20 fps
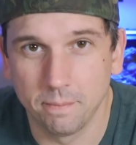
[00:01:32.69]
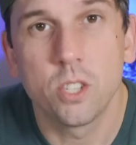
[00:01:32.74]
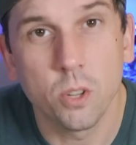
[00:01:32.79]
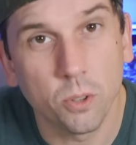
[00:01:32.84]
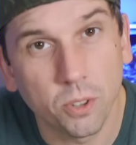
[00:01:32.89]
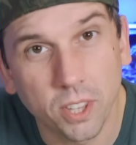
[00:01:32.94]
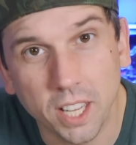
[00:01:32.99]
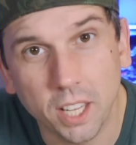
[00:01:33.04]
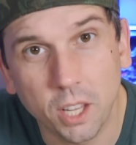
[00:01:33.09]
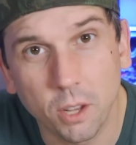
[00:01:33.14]

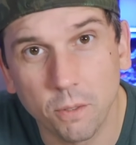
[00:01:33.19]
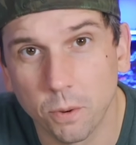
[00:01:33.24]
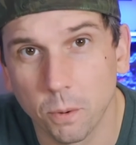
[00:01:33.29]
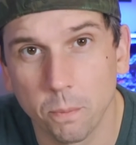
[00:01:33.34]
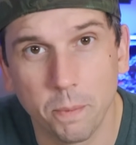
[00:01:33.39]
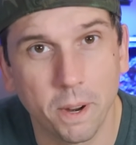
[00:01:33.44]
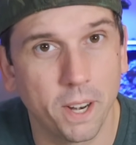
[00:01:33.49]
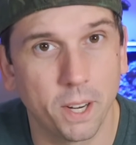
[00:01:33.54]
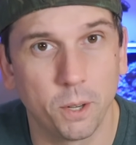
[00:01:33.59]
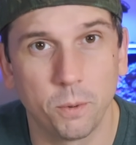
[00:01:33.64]
So thank you for
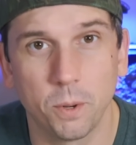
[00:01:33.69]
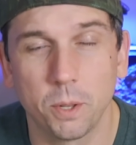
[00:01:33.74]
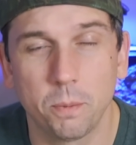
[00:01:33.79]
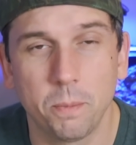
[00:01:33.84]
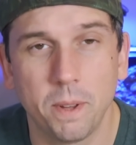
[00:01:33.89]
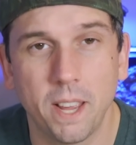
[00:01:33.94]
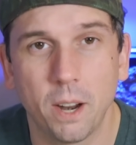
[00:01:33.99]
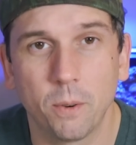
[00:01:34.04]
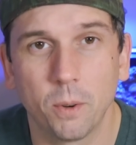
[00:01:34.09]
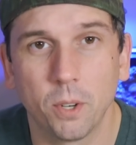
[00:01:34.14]
bearing with
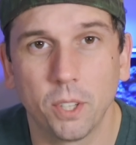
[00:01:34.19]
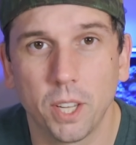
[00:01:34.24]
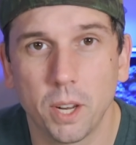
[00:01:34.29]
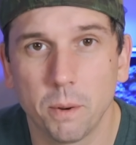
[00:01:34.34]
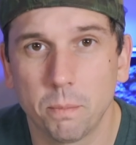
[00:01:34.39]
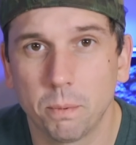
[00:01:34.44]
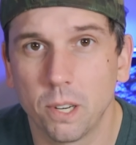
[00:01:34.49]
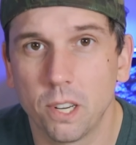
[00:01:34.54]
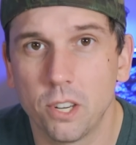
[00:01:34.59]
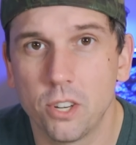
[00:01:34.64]
me. I really
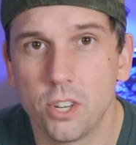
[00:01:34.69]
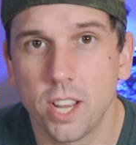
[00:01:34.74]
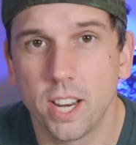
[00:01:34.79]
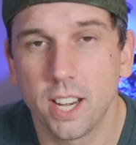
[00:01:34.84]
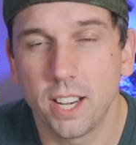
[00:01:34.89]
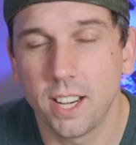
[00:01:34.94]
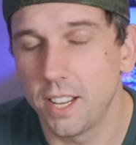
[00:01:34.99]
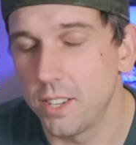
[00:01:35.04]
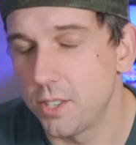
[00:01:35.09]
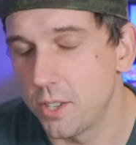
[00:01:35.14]
appreciate
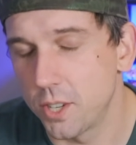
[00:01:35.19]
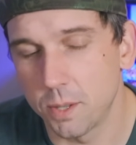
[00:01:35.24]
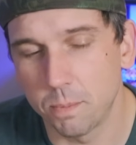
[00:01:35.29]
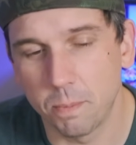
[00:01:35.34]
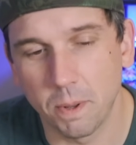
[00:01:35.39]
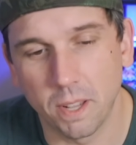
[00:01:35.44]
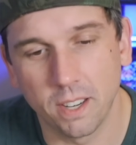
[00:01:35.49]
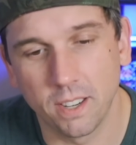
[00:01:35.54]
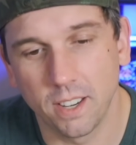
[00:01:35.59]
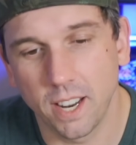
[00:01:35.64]
it. It's just
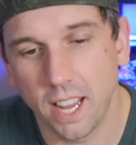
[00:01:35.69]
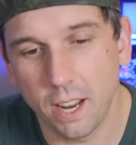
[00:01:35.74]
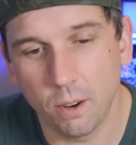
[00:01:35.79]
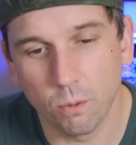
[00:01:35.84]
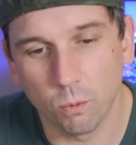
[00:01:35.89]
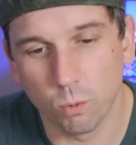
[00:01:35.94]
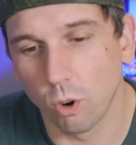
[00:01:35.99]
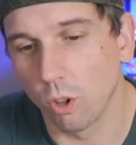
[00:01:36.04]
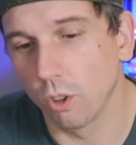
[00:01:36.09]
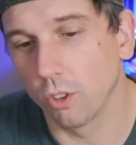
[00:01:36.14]
been a
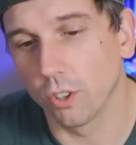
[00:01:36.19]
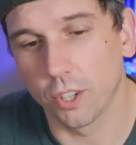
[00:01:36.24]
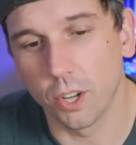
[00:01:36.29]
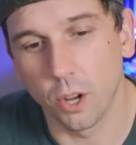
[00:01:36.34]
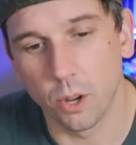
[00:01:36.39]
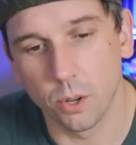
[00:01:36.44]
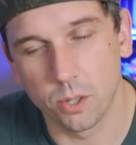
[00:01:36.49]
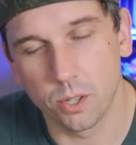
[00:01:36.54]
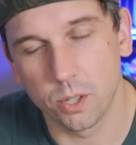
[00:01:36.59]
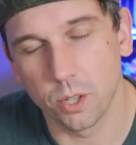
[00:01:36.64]
roller
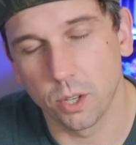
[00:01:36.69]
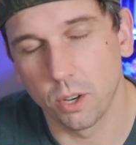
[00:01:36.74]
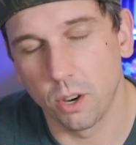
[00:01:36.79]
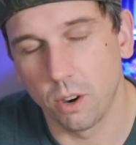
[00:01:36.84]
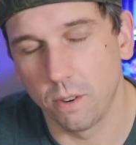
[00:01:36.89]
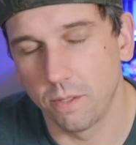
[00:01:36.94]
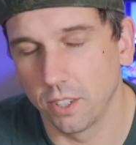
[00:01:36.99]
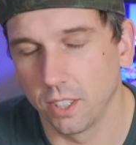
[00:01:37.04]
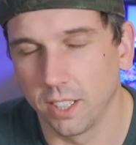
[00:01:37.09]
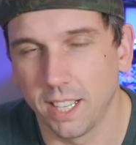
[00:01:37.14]
coaster
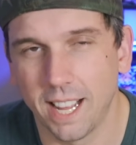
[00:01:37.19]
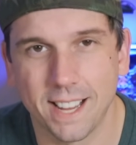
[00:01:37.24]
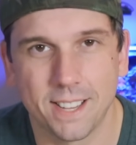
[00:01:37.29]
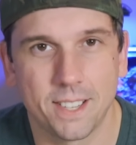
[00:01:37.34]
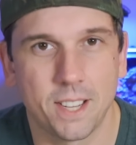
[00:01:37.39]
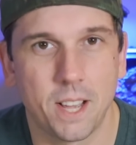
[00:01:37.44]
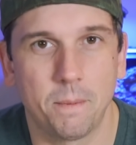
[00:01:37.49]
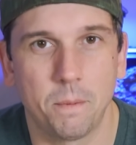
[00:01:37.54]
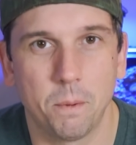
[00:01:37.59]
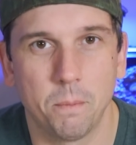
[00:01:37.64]
over the
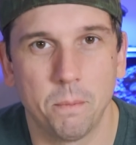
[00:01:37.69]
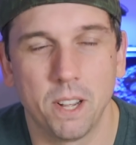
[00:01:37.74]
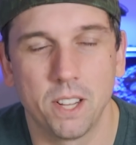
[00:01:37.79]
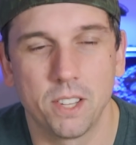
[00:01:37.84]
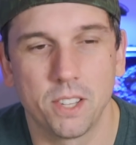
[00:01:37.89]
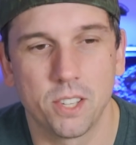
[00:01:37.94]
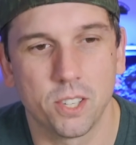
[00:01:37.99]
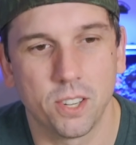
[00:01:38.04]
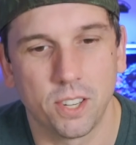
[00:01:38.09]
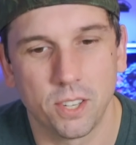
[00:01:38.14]
last couple
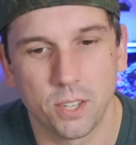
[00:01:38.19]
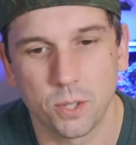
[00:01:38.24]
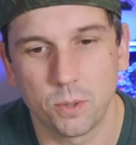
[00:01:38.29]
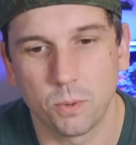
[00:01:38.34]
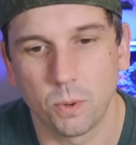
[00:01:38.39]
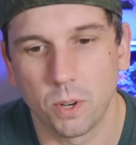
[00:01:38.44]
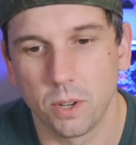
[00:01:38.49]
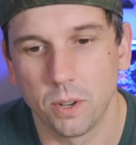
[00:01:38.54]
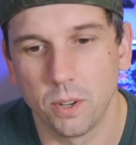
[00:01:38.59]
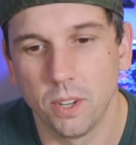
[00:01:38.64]
months. So I just
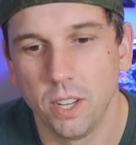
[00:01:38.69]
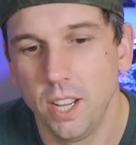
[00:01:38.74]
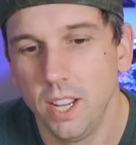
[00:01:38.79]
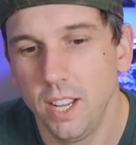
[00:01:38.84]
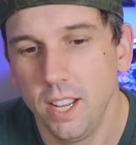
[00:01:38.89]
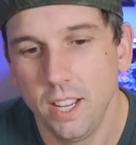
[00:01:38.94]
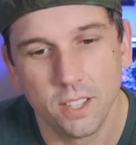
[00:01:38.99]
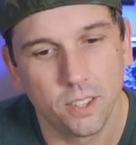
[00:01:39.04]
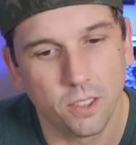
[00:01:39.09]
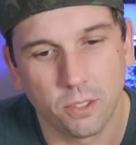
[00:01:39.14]
want to
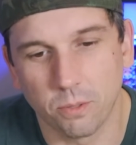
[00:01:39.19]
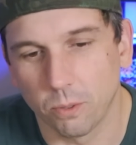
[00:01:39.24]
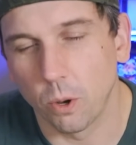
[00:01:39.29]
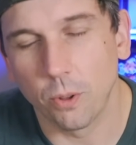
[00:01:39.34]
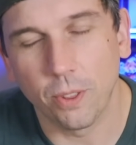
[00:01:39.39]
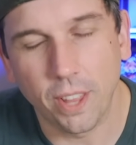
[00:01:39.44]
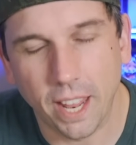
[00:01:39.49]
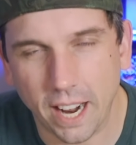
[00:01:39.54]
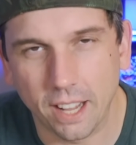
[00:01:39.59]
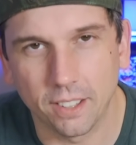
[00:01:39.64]

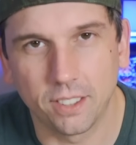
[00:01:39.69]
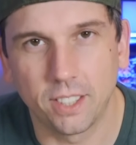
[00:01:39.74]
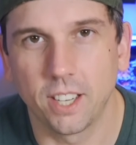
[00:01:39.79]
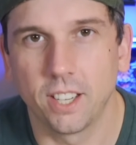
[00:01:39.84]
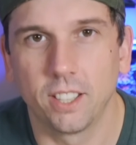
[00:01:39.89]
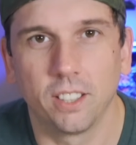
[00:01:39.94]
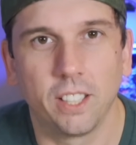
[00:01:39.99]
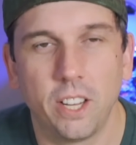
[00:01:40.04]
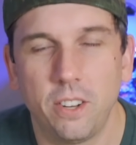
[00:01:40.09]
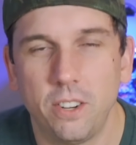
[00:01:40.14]
throw that out
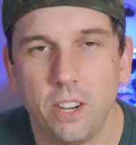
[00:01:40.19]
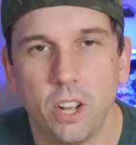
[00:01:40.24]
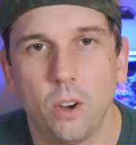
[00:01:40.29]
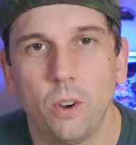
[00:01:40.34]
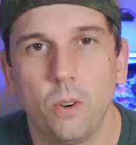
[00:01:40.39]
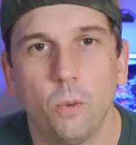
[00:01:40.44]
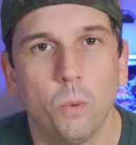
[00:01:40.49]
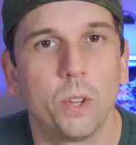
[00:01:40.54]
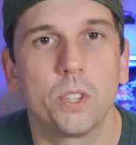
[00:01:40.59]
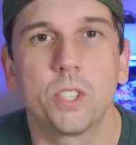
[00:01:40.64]
there and let you
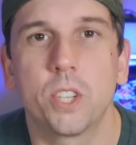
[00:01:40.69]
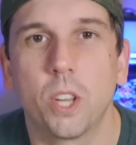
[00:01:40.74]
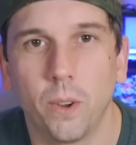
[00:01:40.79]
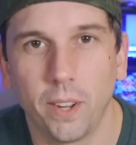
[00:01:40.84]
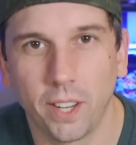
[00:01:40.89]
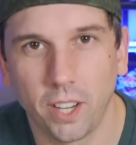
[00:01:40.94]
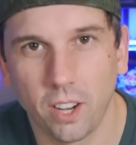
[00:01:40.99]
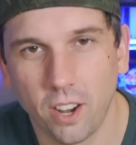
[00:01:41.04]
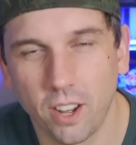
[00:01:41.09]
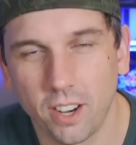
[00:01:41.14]
know what's
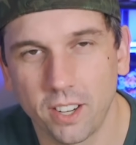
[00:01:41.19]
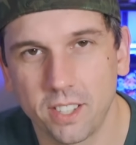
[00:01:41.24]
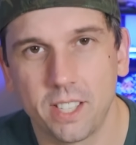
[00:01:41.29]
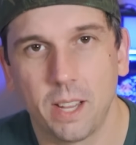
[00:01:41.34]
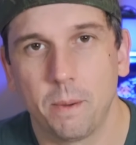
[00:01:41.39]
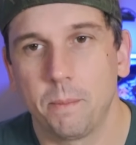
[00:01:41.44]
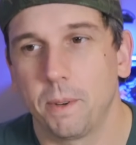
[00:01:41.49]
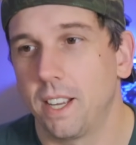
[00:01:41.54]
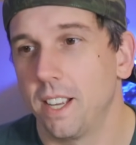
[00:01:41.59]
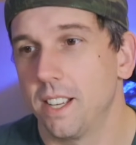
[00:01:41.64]
going on. It's
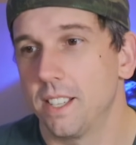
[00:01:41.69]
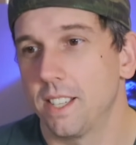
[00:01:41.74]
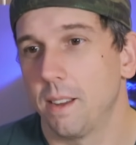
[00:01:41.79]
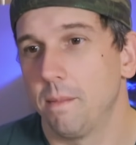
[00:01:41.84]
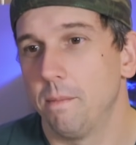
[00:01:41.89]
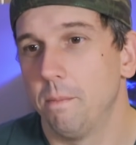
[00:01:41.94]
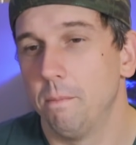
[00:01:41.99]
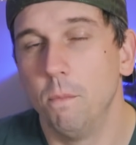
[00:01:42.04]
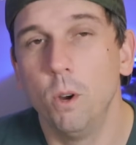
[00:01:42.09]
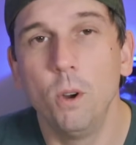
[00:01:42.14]
not because
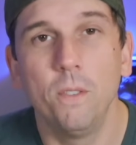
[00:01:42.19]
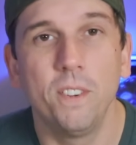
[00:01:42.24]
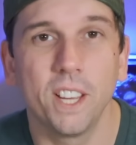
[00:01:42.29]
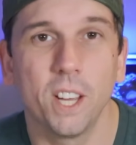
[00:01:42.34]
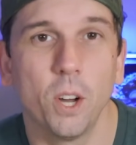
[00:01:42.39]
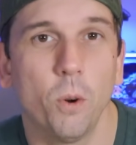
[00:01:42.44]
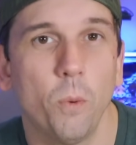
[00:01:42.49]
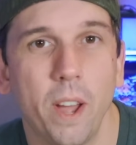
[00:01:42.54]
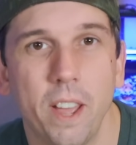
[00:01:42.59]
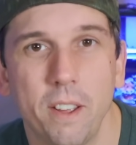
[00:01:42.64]
I'm
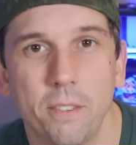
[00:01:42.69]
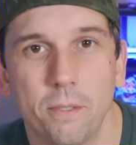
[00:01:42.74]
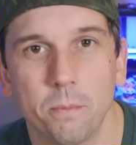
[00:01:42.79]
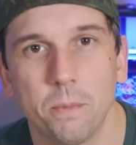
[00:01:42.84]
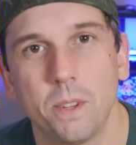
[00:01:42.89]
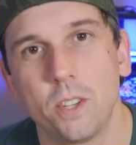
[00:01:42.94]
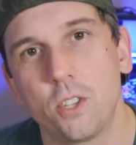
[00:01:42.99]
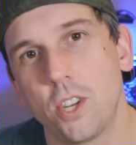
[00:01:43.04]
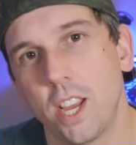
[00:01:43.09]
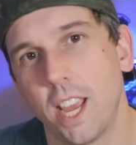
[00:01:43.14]
moving away
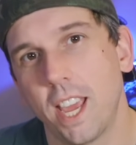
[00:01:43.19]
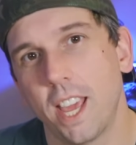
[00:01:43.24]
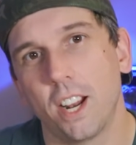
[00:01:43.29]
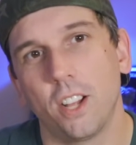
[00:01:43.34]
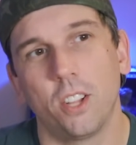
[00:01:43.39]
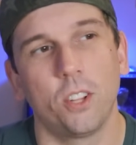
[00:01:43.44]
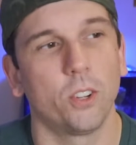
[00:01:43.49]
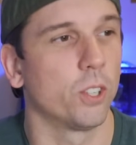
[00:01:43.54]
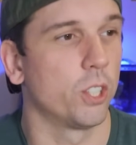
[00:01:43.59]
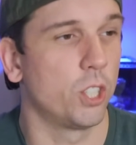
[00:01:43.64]
from the
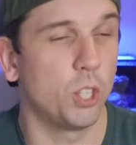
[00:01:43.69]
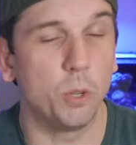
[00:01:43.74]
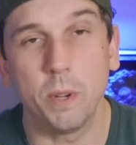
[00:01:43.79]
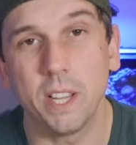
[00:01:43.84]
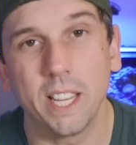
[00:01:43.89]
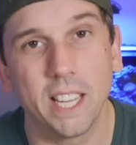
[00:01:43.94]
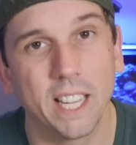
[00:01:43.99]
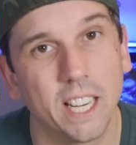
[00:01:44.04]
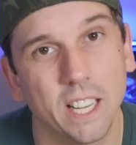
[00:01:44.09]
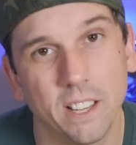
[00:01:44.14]
channel or
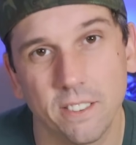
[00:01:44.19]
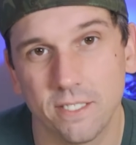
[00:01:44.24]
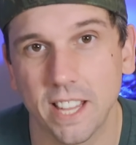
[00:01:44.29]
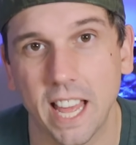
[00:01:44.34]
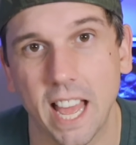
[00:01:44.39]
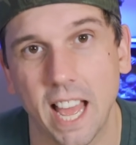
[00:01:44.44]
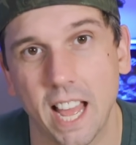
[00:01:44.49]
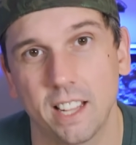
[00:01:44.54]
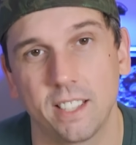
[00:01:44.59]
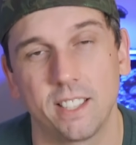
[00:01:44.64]
doing any of
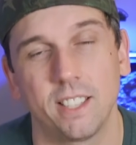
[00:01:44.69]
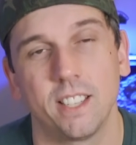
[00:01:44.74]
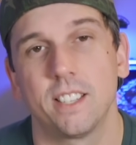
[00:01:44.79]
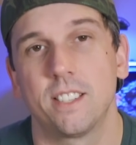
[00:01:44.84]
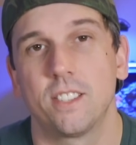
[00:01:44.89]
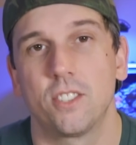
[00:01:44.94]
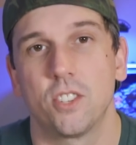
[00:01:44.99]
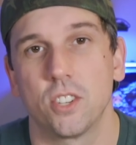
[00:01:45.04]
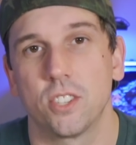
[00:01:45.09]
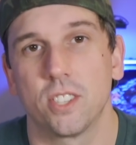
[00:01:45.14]
that.
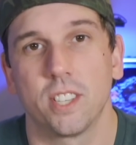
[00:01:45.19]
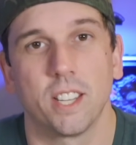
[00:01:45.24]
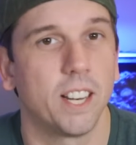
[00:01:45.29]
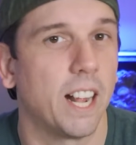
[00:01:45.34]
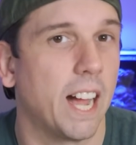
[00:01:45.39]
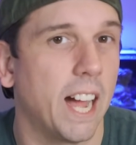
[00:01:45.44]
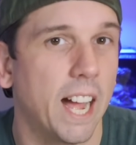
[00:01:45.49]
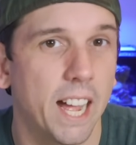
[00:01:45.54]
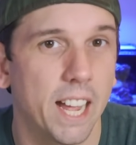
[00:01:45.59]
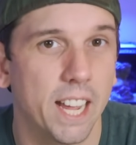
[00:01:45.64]
It's just
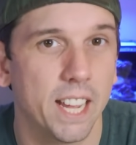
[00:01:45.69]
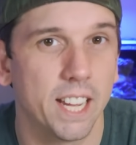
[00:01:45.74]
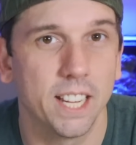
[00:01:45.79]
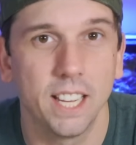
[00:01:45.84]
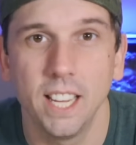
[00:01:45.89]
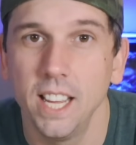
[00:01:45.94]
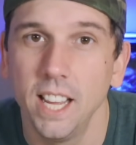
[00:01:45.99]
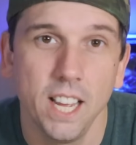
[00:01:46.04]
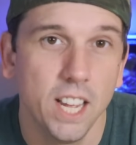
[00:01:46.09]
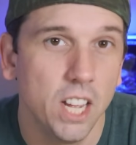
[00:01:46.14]
that
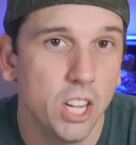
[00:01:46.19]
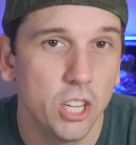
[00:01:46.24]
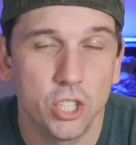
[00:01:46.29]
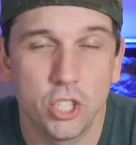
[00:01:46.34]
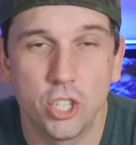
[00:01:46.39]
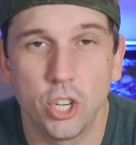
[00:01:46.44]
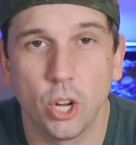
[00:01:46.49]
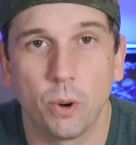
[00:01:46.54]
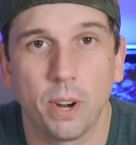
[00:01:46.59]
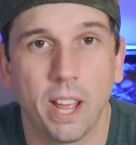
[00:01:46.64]
I
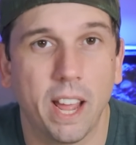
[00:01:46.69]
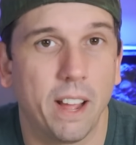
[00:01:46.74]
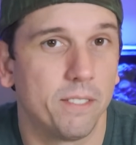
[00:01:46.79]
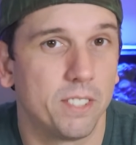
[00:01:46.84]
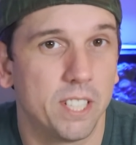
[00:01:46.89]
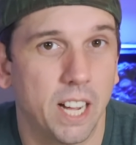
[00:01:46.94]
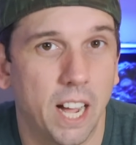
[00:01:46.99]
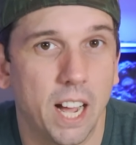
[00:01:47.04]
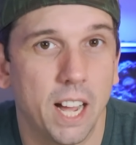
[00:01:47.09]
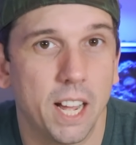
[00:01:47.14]
don't have
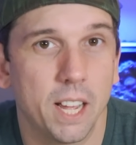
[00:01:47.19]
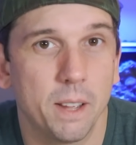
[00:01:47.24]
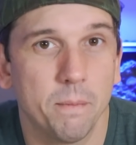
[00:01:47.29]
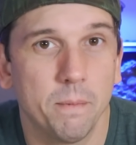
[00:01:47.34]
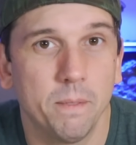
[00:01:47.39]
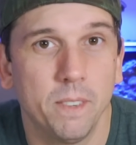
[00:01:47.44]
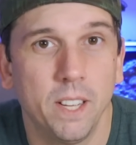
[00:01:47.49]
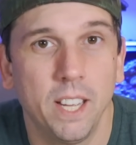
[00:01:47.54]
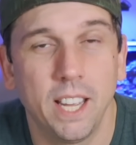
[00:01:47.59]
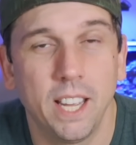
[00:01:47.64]
time